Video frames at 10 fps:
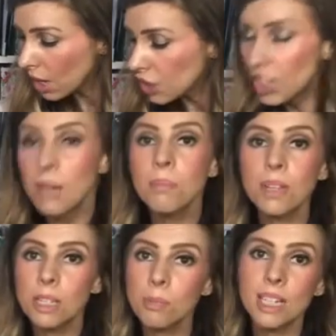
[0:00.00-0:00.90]
she
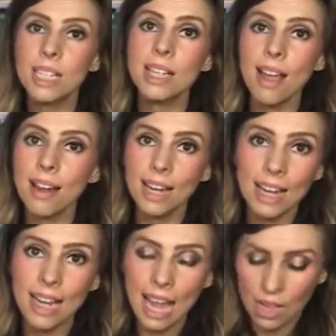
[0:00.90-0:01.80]
must be certainly
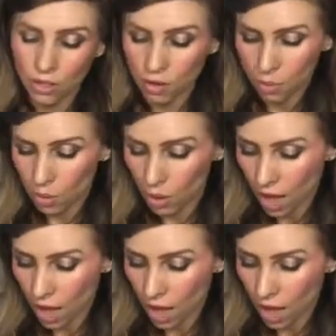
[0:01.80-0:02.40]
getting through all